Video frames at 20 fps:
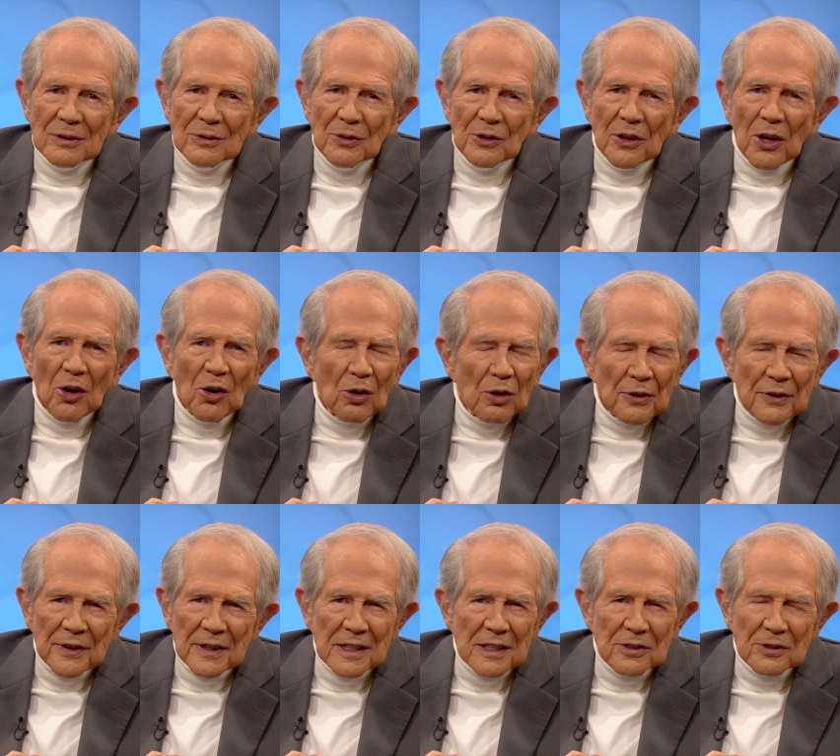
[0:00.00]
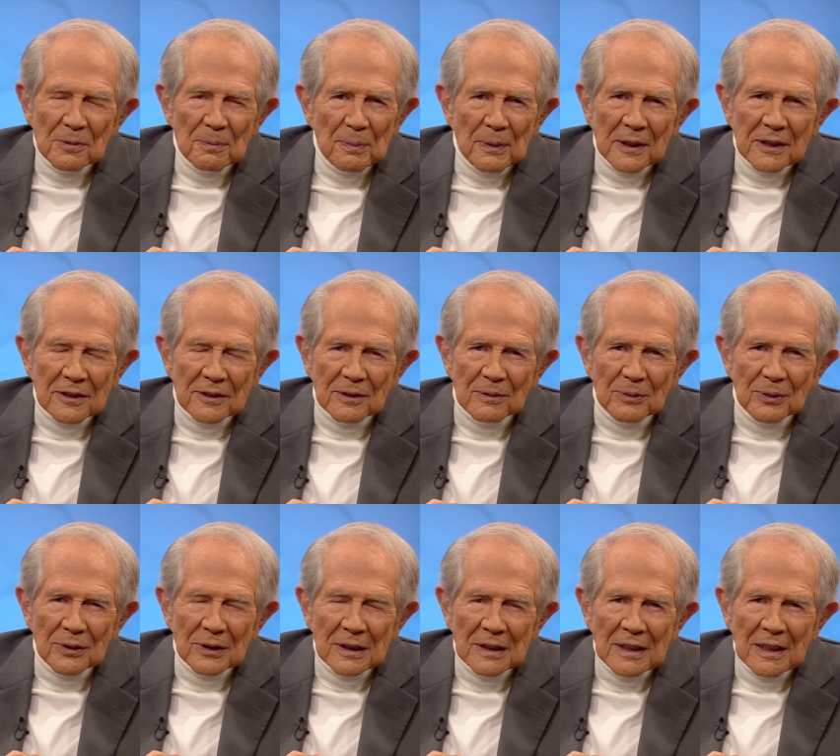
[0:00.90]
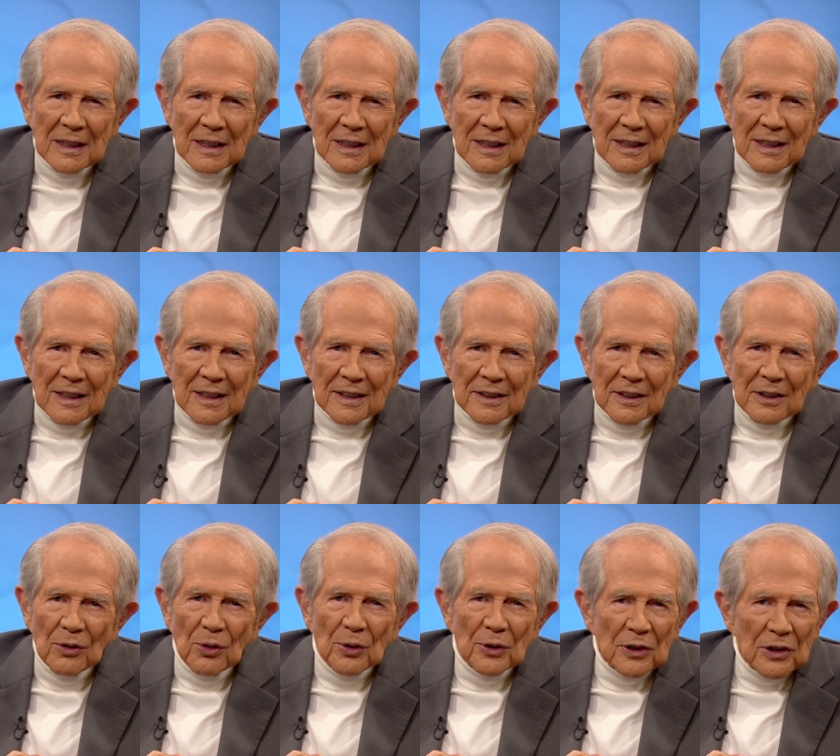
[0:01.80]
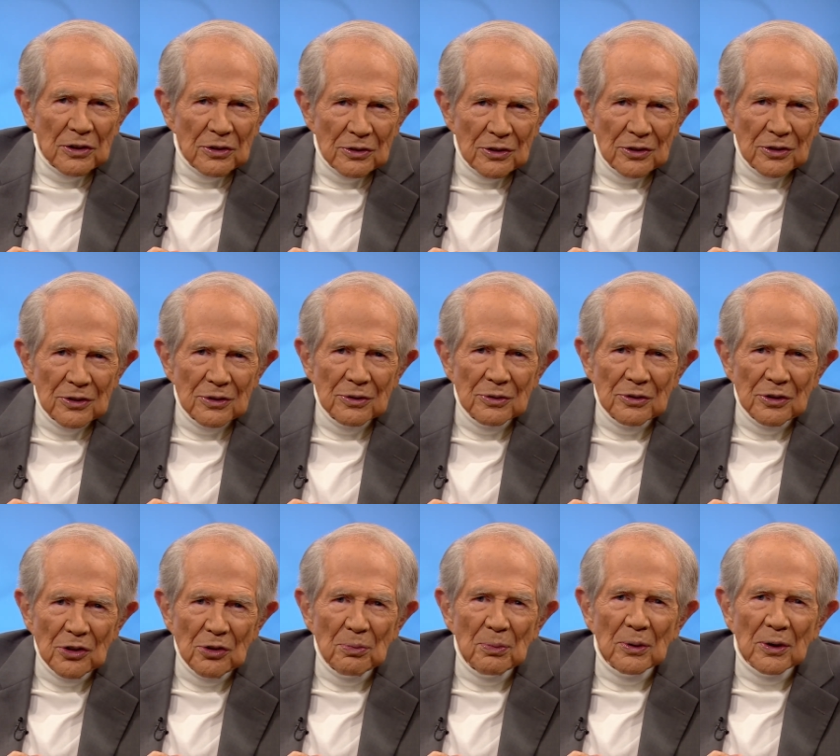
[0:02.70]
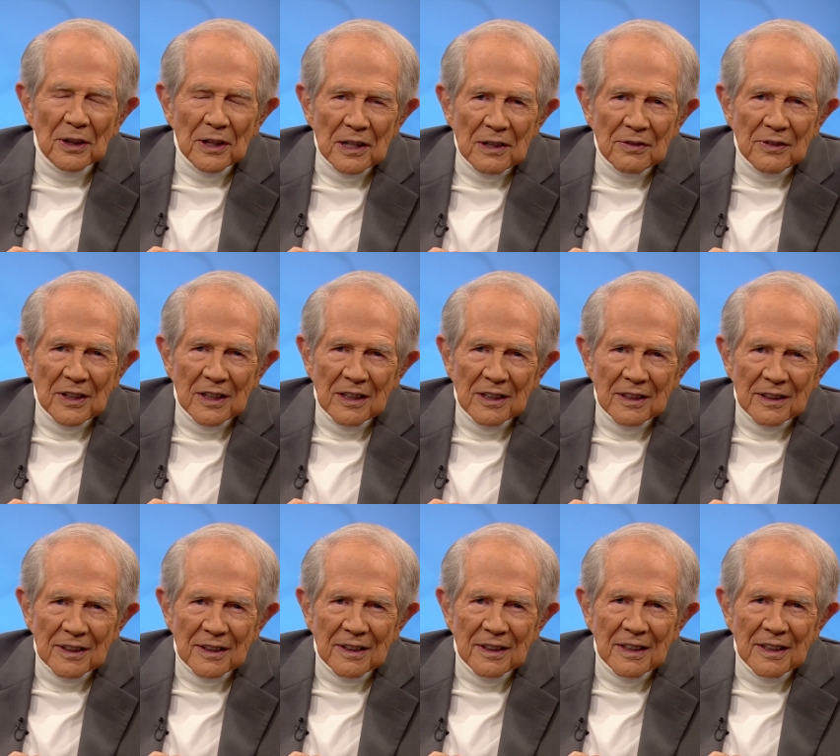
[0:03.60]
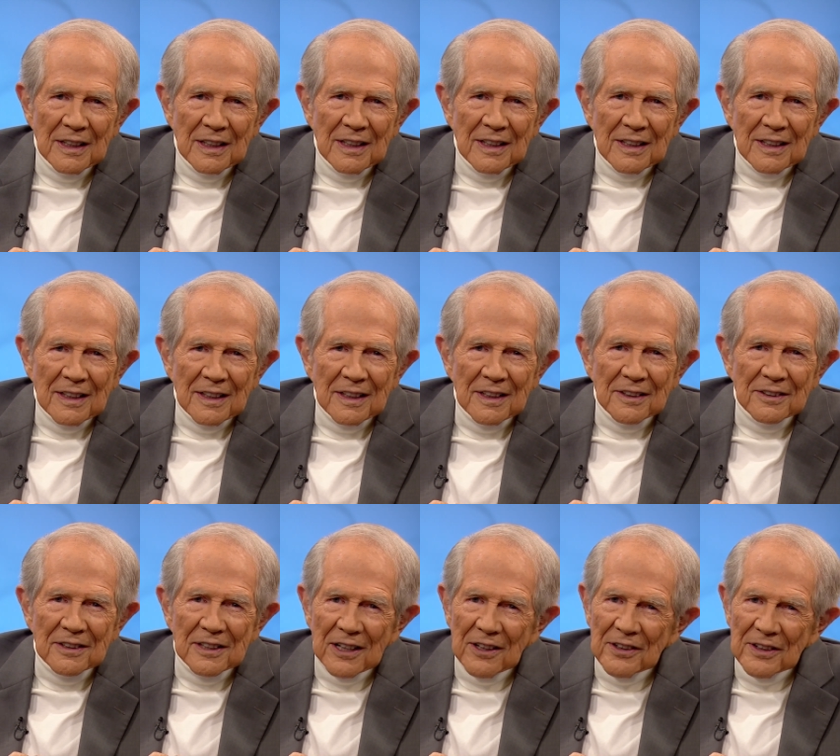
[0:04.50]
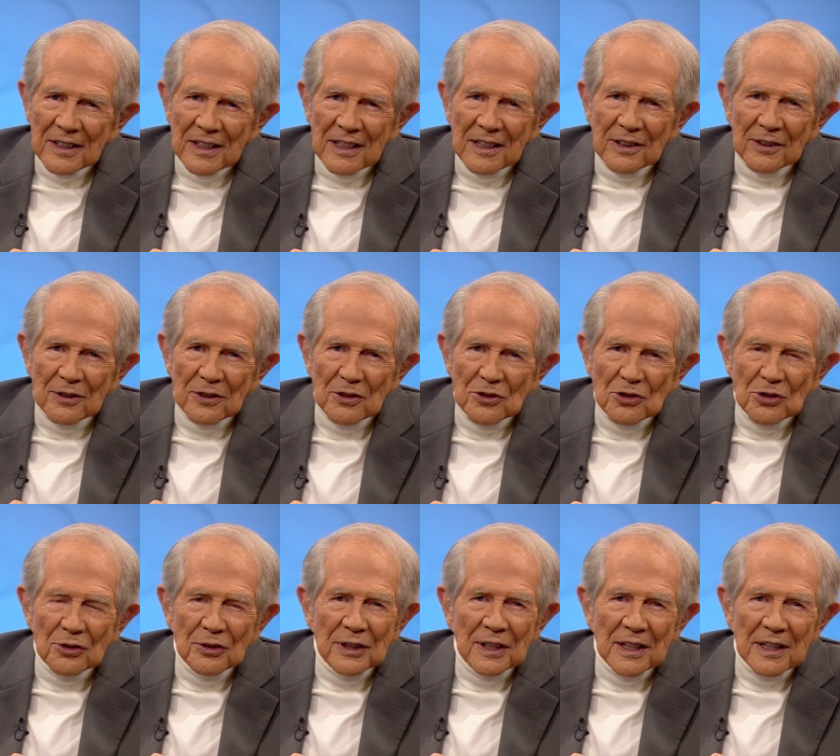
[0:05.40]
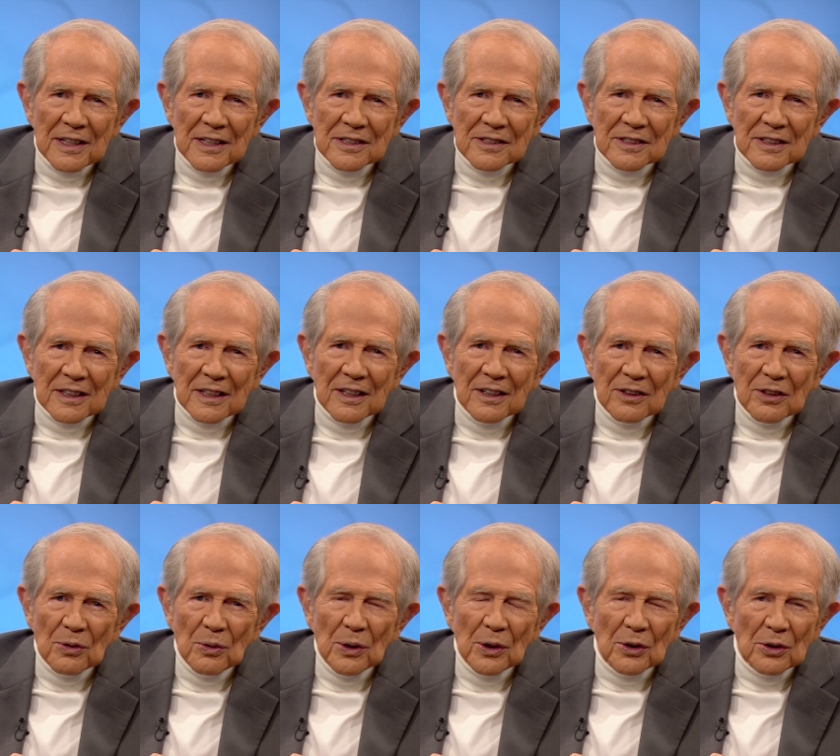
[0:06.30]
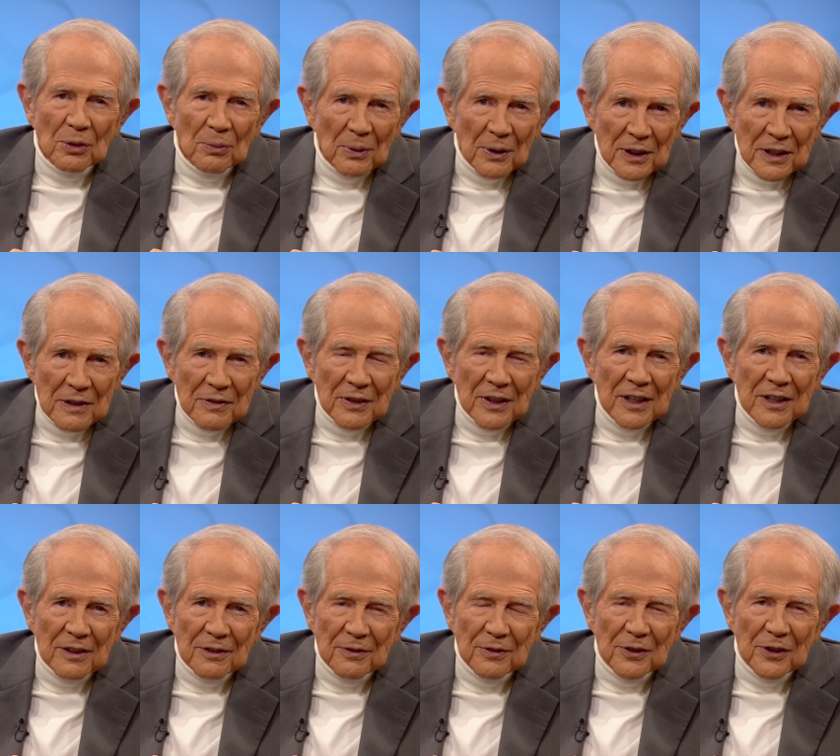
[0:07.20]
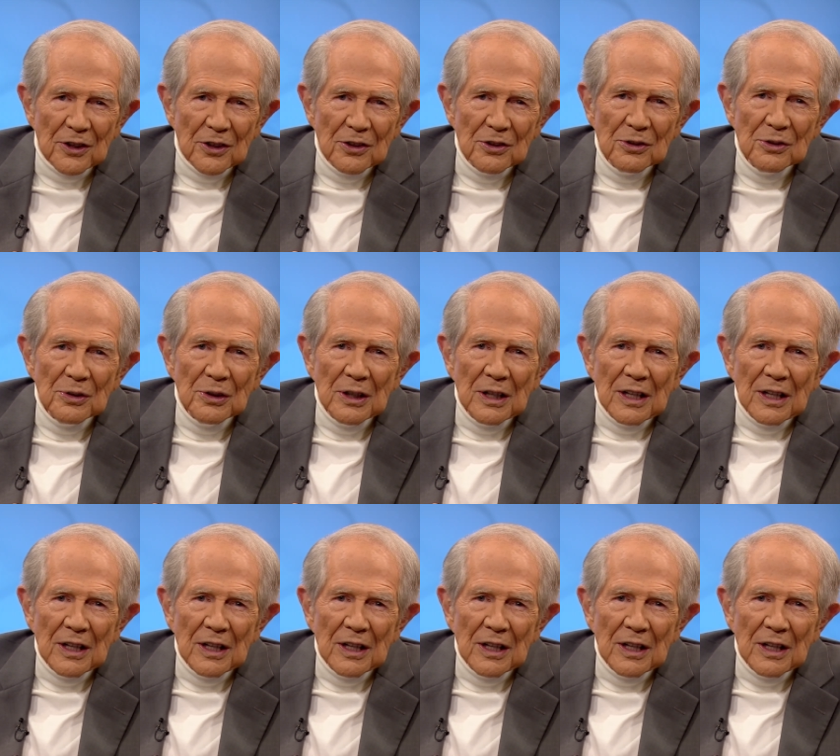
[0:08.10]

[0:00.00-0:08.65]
With all things are possible. Now, what do you do? You believe God. Now, Terry and I are going to join hands together. We're going to believe God for you.